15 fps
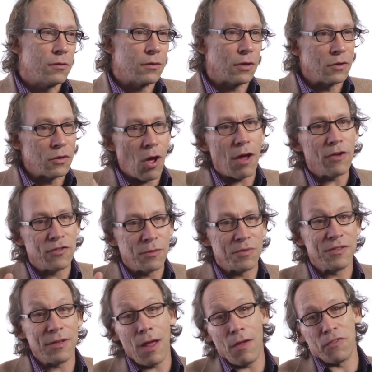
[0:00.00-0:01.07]
The laws
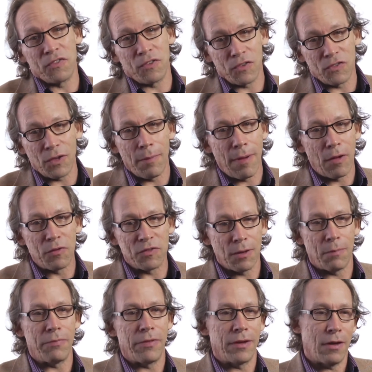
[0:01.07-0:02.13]
themselves are somehow
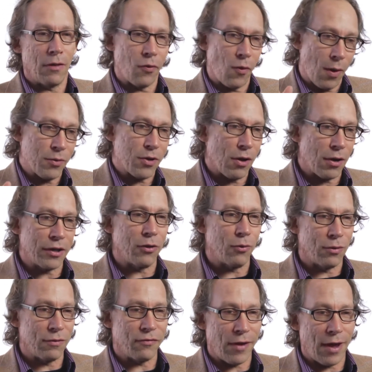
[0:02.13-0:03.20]
something, although I would
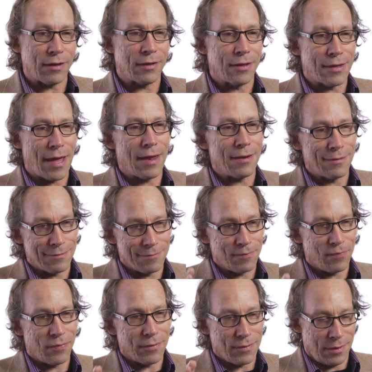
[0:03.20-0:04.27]
argue, in fact, that that
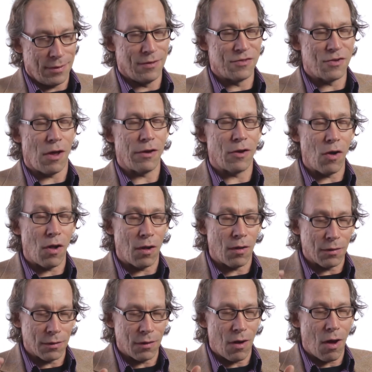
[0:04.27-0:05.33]
is not at
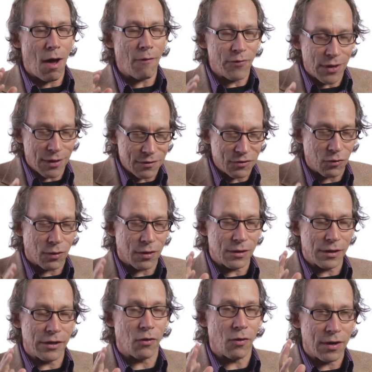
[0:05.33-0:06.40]
all obvious or
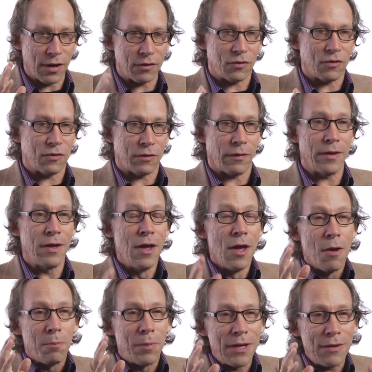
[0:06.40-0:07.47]
clear or necessary.
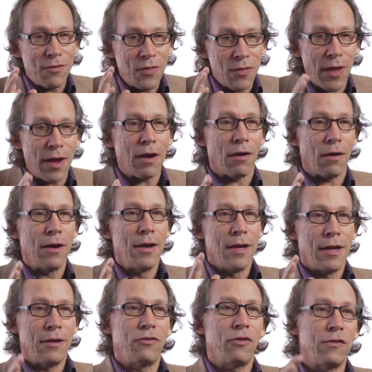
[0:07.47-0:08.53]
But even there,
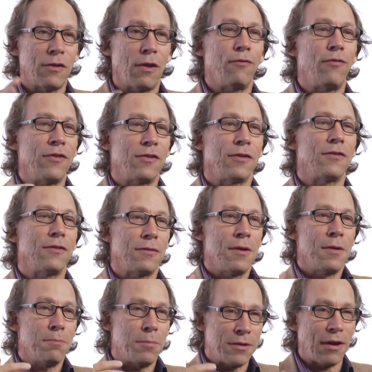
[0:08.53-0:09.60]
it turns out physics
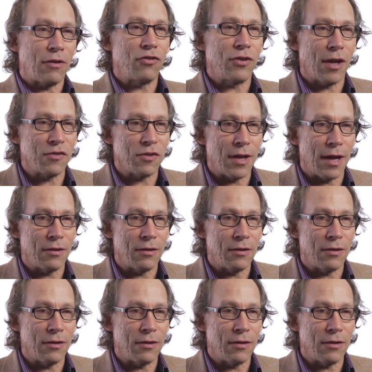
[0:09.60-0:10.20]
potentially has an